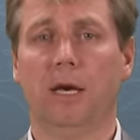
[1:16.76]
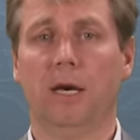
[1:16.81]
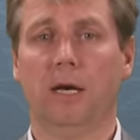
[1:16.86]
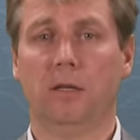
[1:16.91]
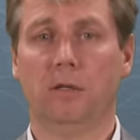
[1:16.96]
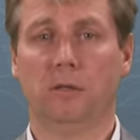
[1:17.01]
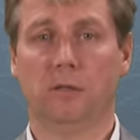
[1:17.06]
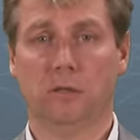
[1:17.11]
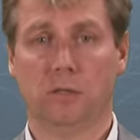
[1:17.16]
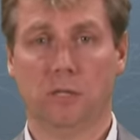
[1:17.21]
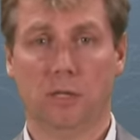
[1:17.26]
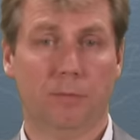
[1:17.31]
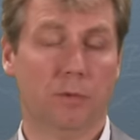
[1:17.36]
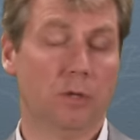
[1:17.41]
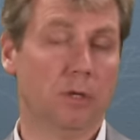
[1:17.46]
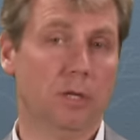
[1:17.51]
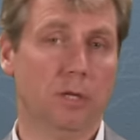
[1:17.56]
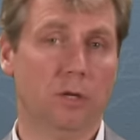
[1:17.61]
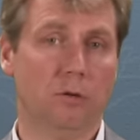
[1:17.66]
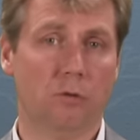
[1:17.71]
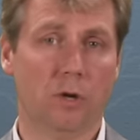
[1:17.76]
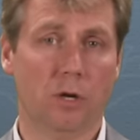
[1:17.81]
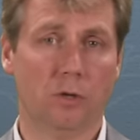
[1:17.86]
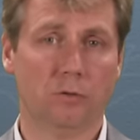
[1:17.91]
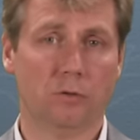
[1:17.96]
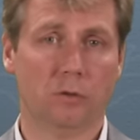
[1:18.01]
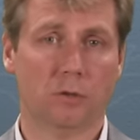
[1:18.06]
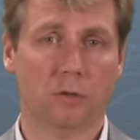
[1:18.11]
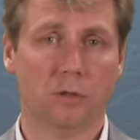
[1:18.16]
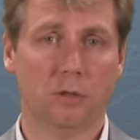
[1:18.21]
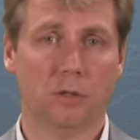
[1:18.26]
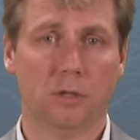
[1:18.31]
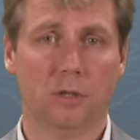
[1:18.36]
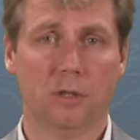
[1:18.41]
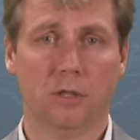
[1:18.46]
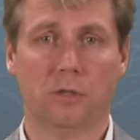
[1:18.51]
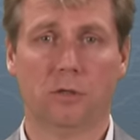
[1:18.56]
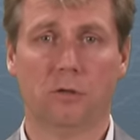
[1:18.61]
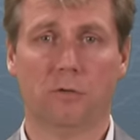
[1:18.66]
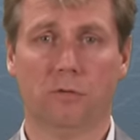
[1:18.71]
And similarly, a rotor
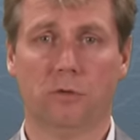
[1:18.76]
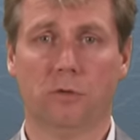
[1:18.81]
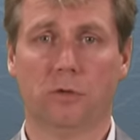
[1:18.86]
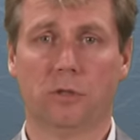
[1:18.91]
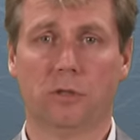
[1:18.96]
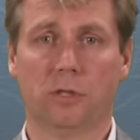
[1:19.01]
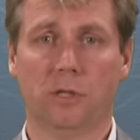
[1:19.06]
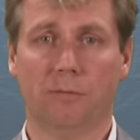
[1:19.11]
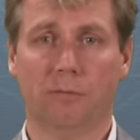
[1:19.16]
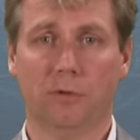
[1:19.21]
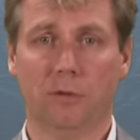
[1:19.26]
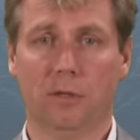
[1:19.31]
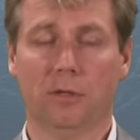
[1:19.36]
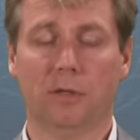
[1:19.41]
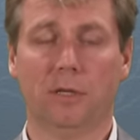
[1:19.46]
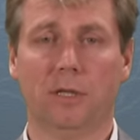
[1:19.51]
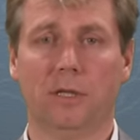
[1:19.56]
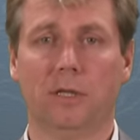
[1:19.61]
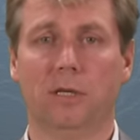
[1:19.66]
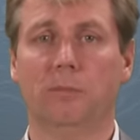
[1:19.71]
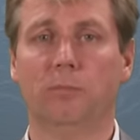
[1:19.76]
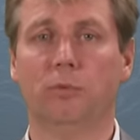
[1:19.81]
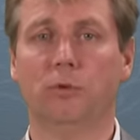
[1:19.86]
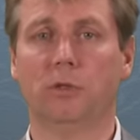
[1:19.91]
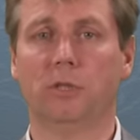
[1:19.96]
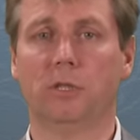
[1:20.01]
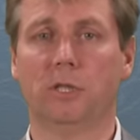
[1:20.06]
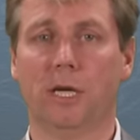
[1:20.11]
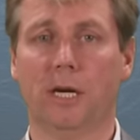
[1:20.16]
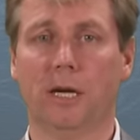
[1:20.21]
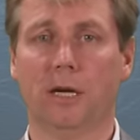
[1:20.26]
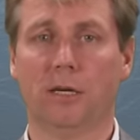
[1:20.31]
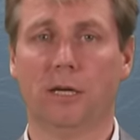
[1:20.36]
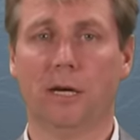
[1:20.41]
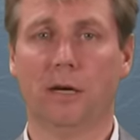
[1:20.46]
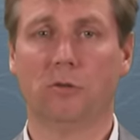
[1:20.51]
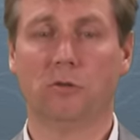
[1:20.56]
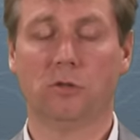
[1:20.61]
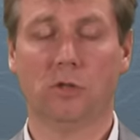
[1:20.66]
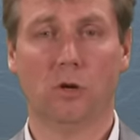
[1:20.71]
is, of course, something that clearly pushes air
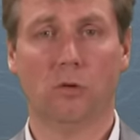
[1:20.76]
down.